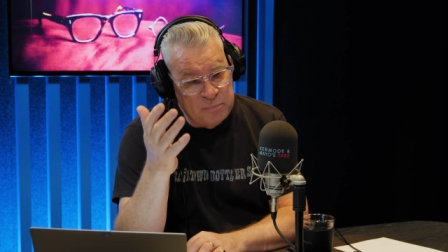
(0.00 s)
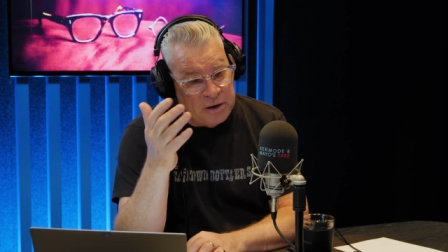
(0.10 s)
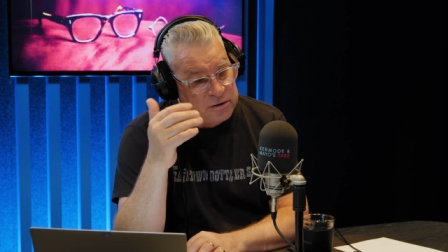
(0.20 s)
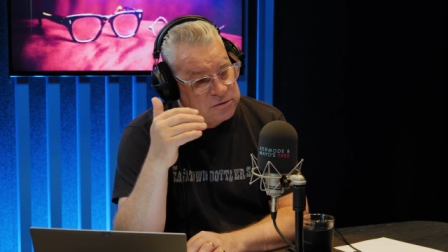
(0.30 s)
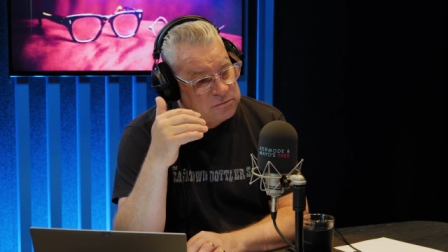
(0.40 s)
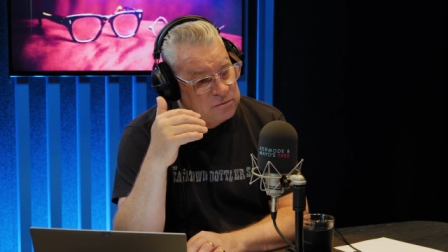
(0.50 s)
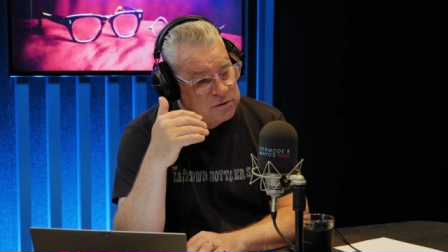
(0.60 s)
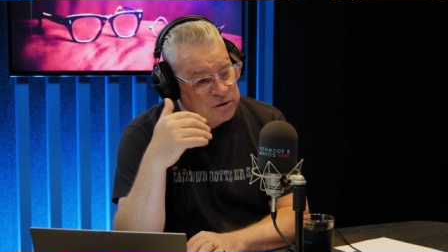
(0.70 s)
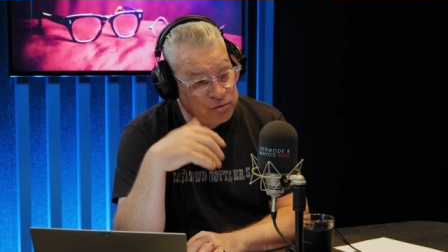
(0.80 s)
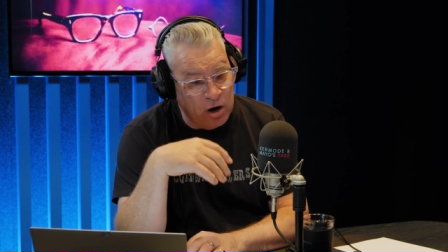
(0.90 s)
But
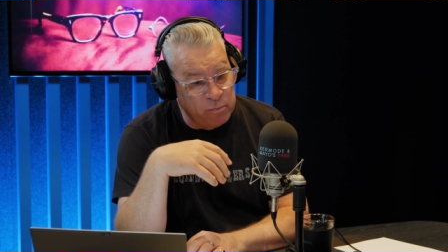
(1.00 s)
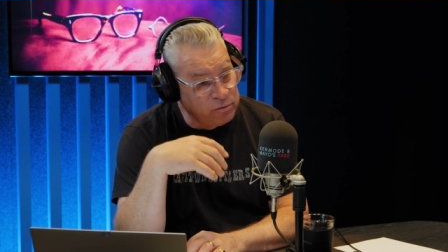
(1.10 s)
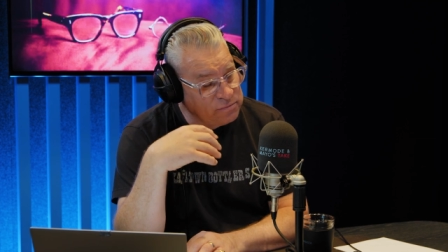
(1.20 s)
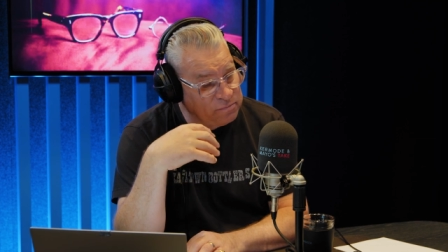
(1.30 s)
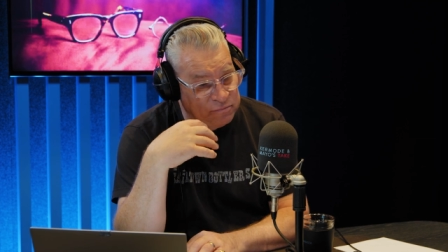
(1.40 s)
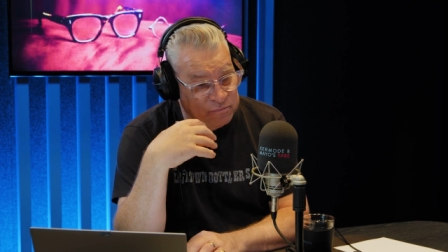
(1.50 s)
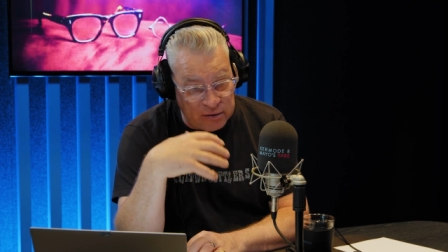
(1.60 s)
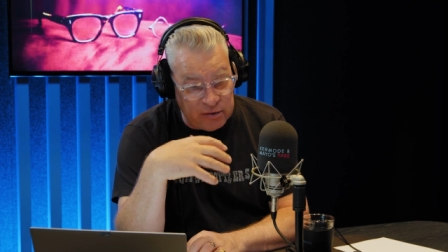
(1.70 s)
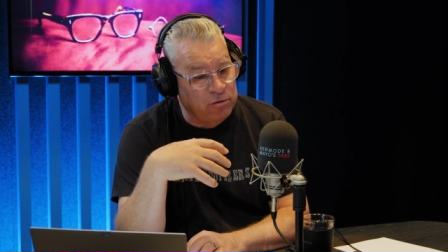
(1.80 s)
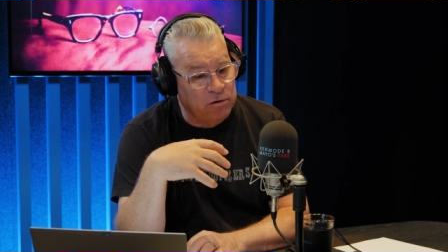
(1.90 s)
the drama is
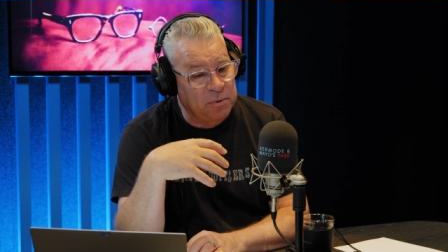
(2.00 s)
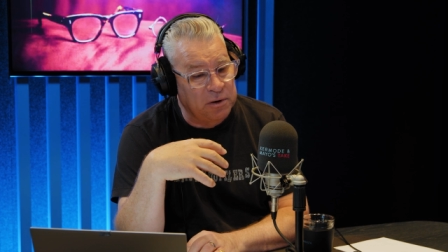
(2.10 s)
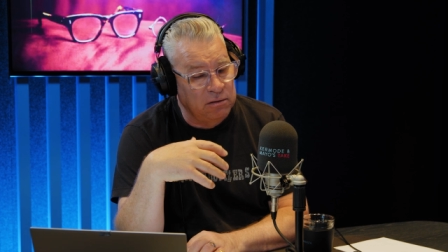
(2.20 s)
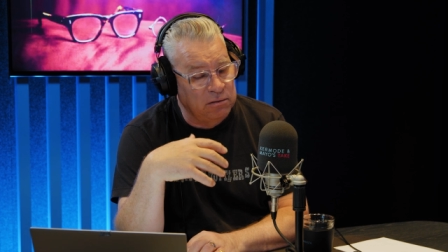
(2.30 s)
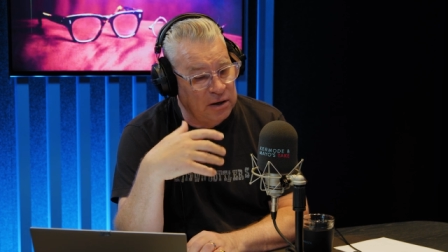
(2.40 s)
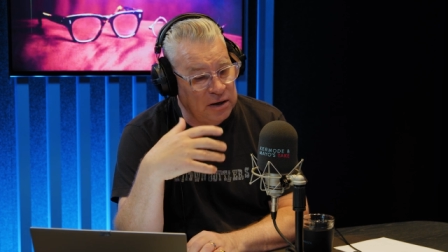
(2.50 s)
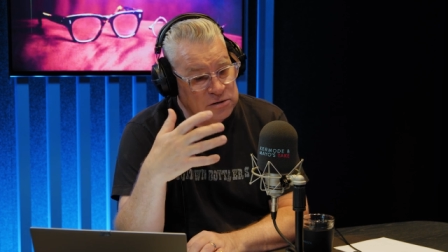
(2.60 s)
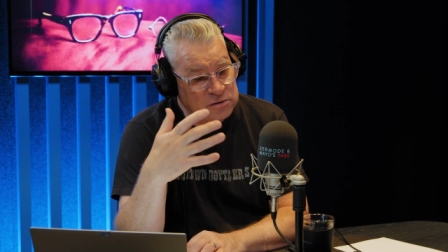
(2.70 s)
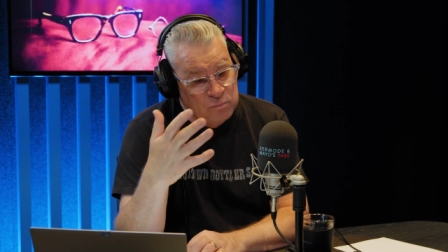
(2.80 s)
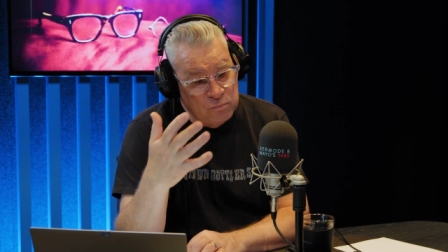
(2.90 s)
very gripping.
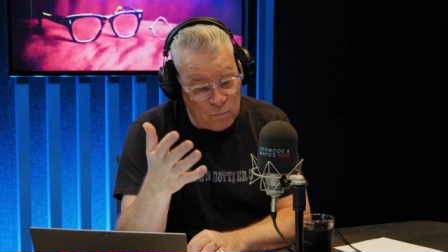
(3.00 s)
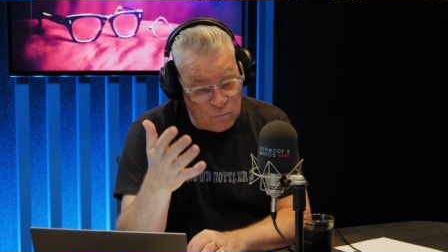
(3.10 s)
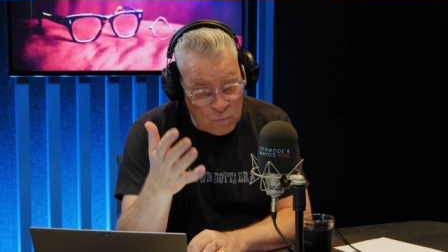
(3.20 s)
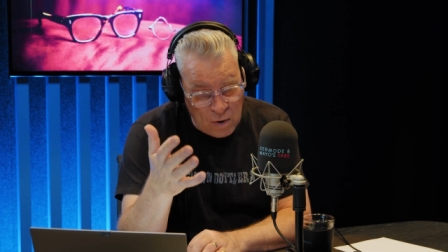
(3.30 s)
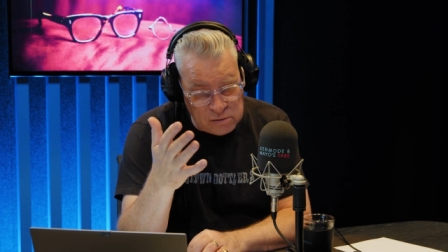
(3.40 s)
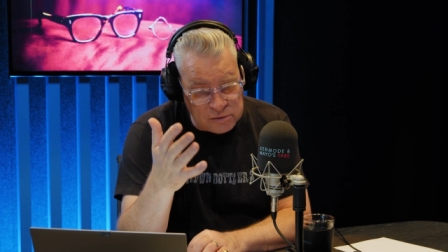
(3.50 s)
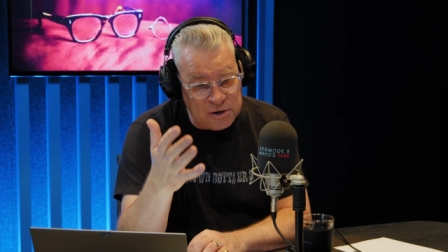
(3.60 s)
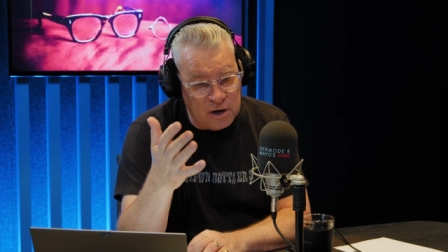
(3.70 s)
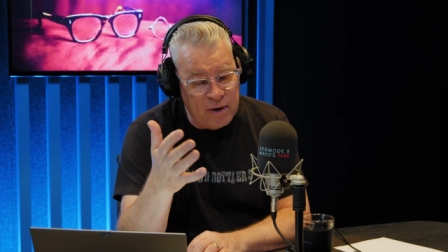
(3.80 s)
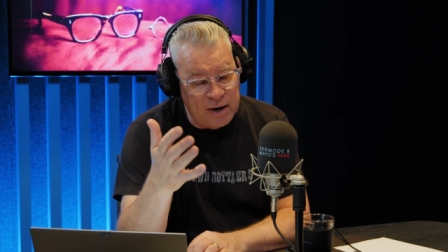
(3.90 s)
It's well
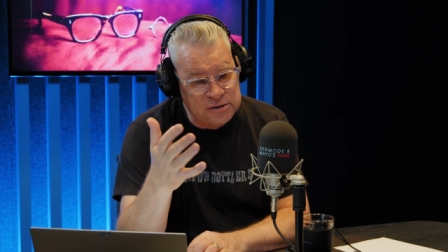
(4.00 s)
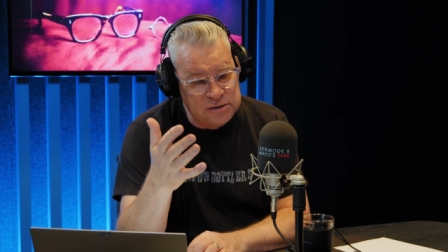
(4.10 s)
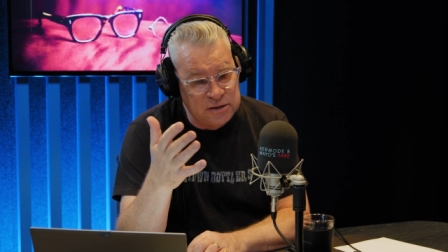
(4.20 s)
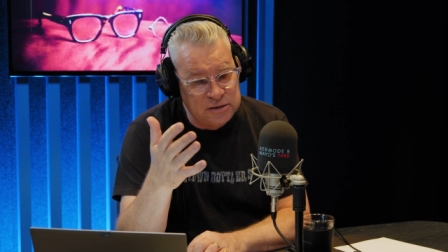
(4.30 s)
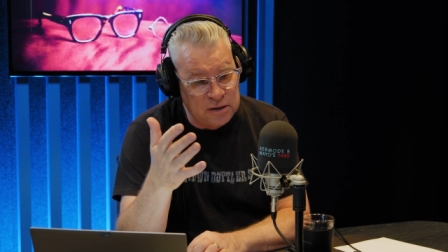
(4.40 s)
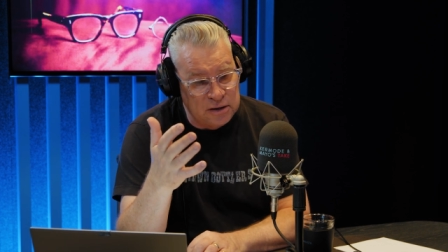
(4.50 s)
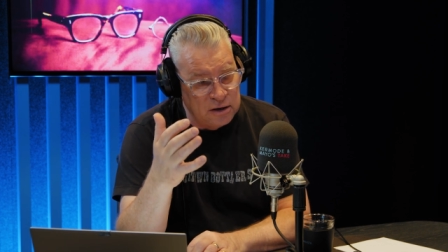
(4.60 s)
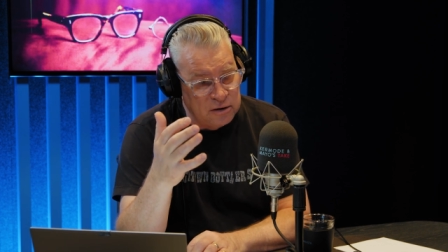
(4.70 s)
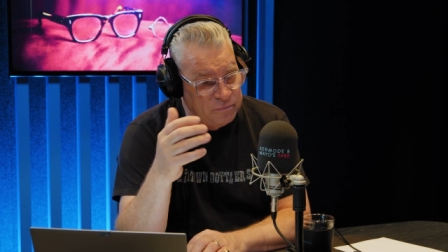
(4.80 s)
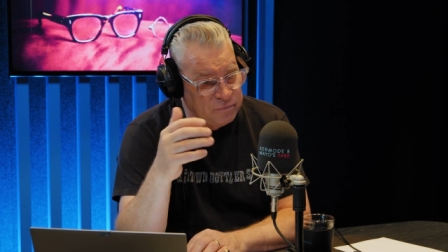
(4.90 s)
directed.
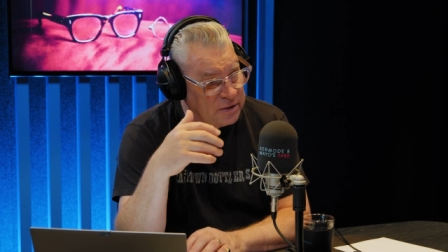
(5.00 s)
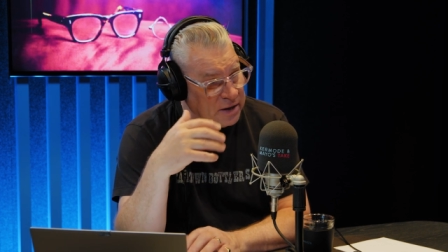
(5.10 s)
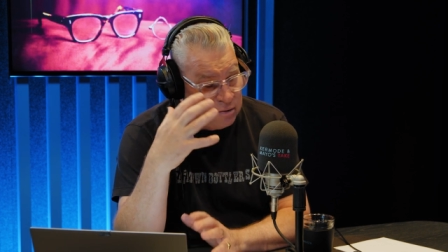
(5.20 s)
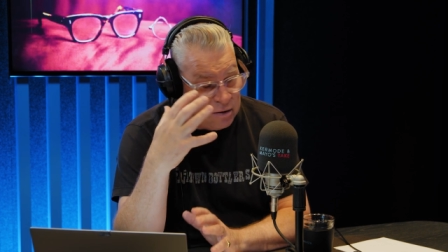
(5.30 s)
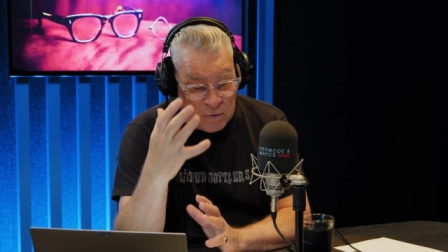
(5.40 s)
Um, there,